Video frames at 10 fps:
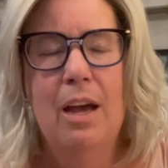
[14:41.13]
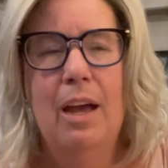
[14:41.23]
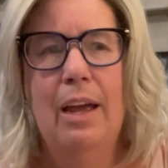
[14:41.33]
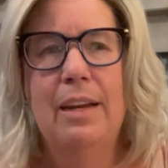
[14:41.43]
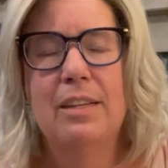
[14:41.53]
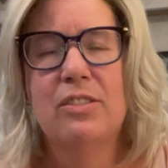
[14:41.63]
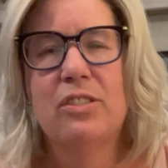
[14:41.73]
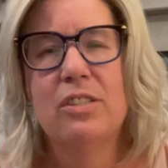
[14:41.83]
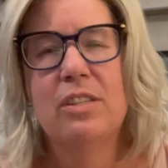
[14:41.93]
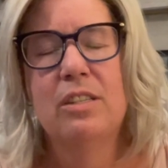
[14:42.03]
and
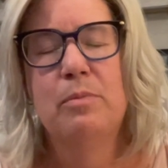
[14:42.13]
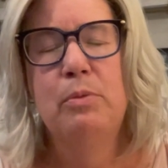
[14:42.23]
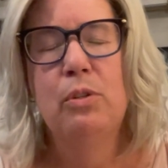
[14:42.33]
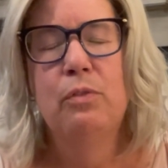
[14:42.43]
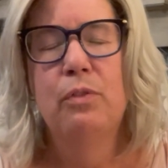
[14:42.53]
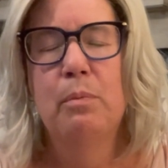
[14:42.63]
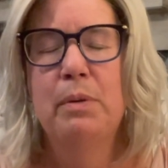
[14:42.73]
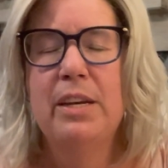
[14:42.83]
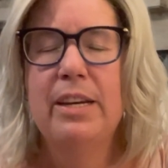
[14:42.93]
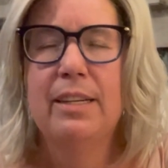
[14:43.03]
it's beautiful
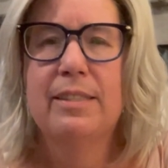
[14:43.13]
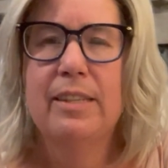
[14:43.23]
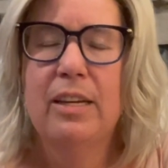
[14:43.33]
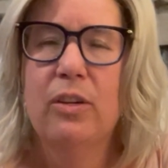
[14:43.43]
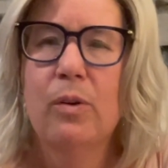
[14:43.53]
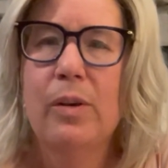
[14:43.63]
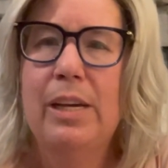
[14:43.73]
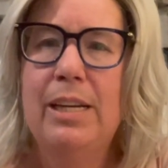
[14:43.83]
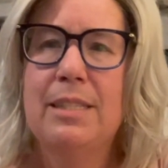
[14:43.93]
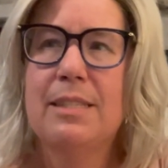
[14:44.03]
pinks and
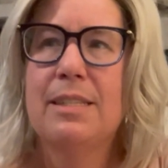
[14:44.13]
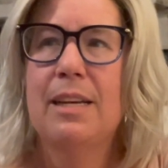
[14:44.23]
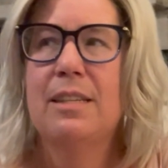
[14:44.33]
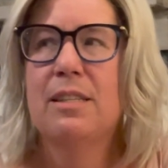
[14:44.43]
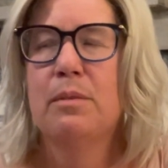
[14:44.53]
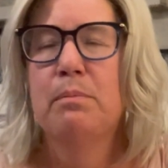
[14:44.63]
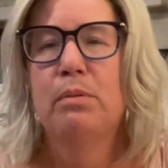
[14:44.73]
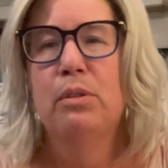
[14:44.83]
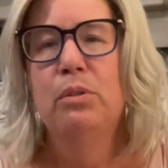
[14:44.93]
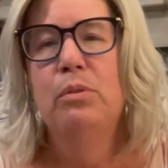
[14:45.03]
greens and some
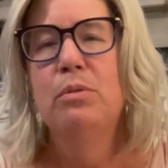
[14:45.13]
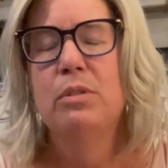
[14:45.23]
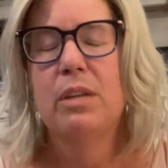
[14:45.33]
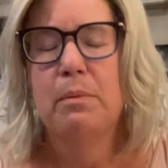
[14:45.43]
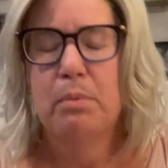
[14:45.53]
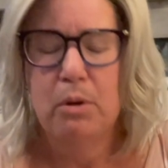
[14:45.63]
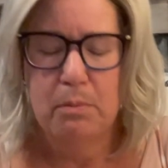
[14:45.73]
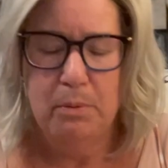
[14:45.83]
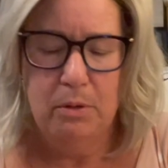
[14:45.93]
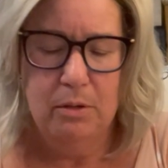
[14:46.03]
blues and
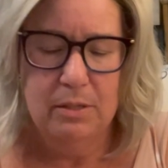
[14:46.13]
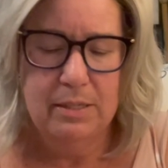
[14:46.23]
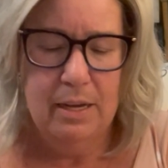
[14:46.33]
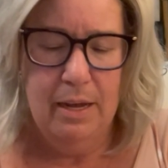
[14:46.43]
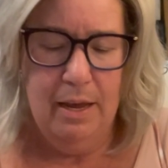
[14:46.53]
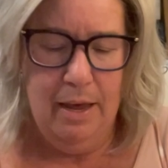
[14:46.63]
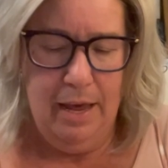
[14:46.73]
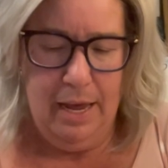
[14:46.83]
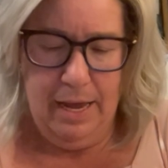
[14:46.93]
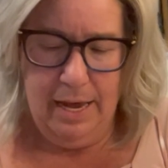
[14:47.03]
purples.
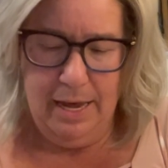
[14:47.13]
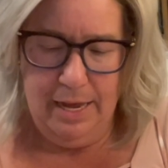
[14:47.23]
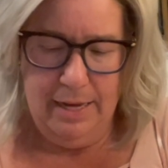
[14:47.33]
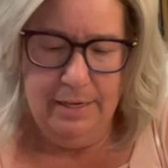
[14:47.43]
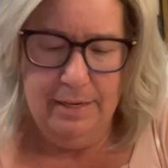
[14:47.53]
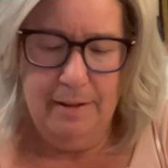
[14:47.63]
And